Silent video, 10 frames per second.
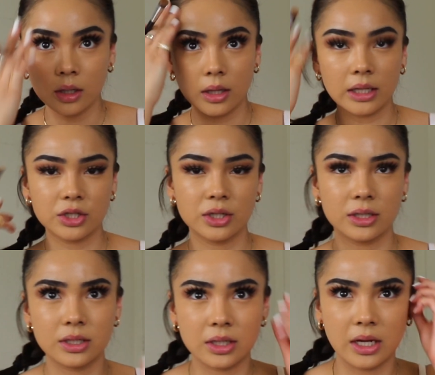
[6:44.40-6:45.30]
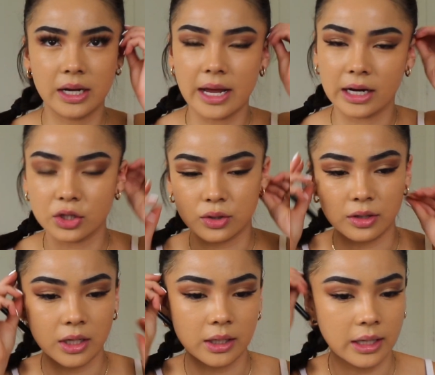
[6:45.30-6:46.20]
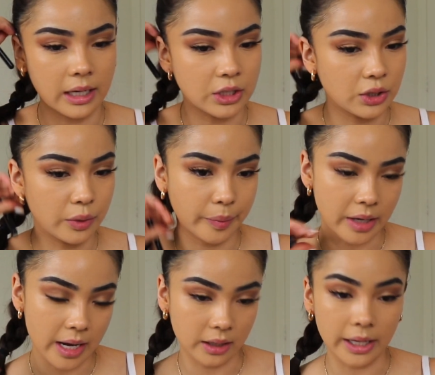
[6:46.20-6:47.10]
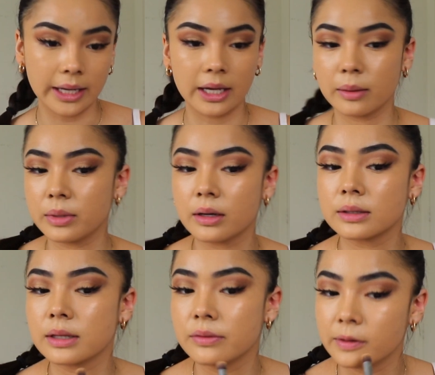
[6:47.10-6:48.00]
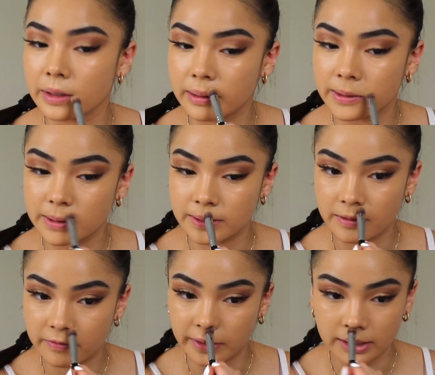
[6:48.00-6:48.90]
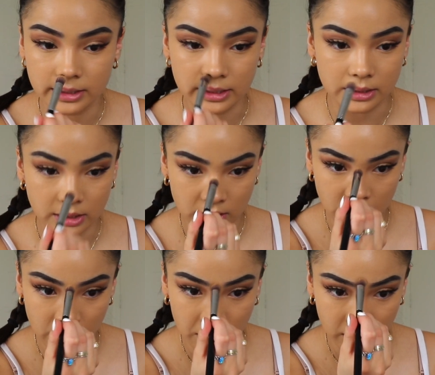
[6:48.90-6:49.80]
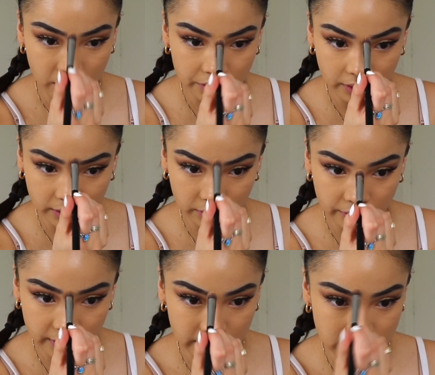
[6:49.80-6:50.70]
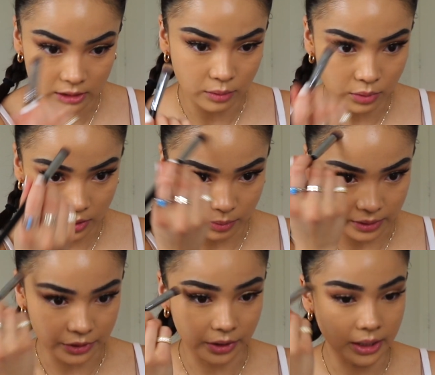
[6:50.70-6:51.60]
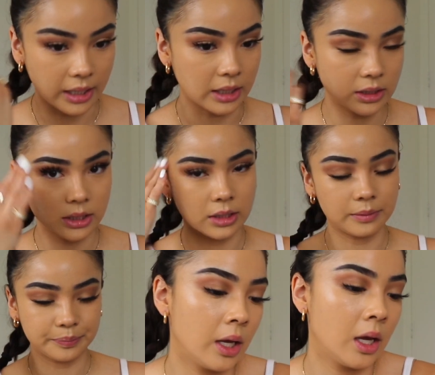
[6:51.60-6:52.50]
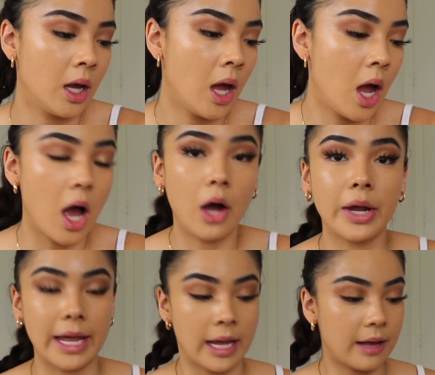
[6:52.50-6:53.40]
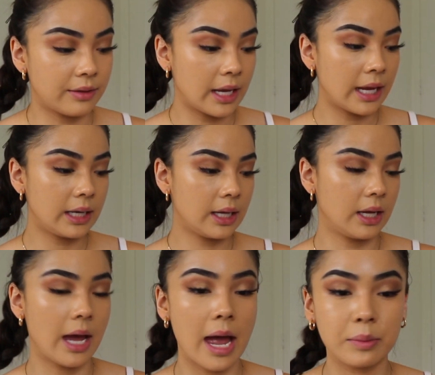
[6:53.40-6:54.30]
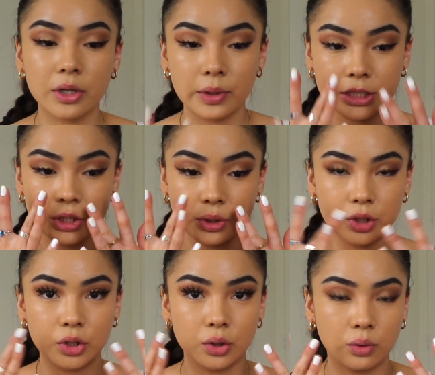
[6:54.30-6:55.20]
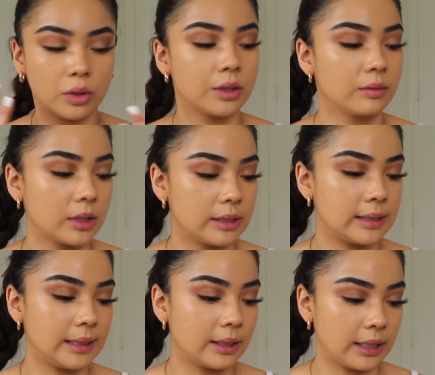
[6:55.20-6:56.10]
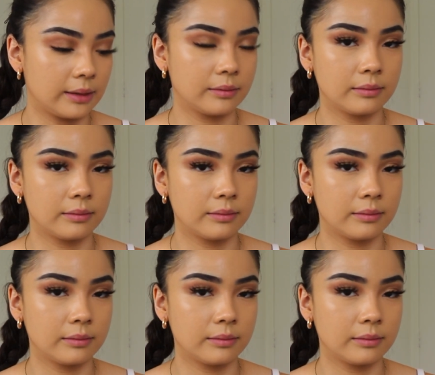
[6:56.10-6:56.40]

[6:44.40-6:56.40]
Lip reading: That's just an extra thing that I do, but I like it because I feel like it just fixes all the little things that the beauty blender can't. Okay, and then I'm going to do concealing,